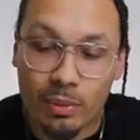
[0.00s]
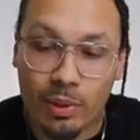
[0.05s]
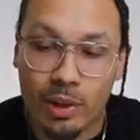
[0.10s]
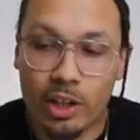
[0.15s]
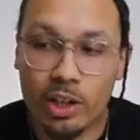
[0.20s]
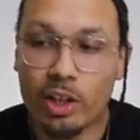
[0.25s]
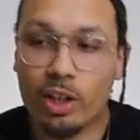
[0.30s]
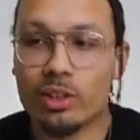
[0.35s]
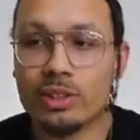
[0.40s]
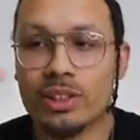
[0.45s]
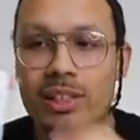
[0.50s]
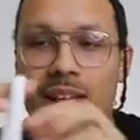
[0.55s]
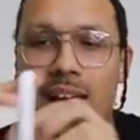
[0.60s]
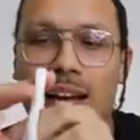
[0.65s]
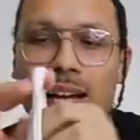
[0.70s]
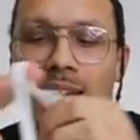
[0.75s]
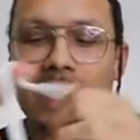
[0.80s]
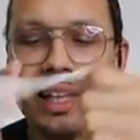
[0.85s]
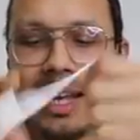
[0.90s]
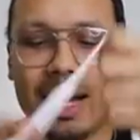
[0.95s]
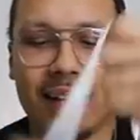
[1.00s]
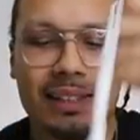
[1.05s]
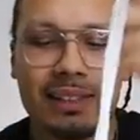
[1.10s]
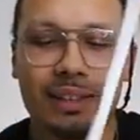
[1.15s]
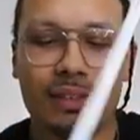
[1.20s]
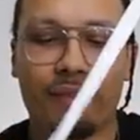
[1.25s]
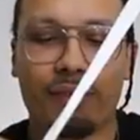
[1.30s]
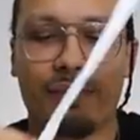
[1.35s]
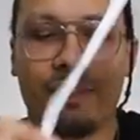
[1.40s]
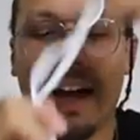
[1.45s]
and we're gonna go to that
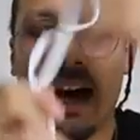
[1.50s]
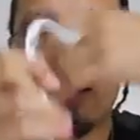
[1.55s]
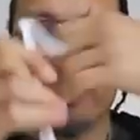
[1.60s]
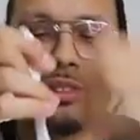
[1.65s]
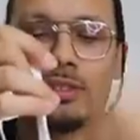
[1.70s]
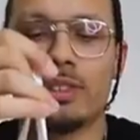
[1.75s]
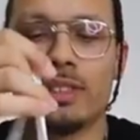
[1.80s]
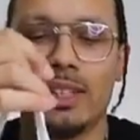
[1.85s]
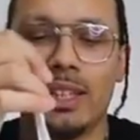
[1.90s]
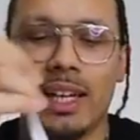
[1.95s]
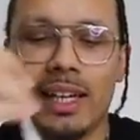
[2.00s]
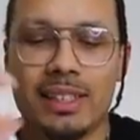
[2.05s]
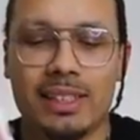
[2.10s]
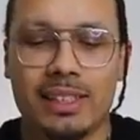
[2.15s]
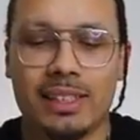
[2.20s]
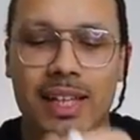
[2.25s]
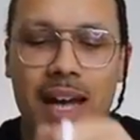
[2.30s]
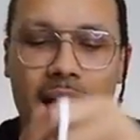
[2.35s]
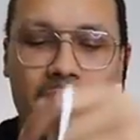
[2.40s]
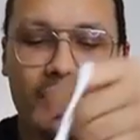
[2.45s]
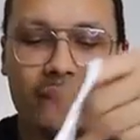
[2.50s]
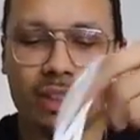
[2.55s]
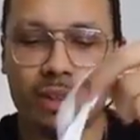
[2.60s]
classic factory lace style.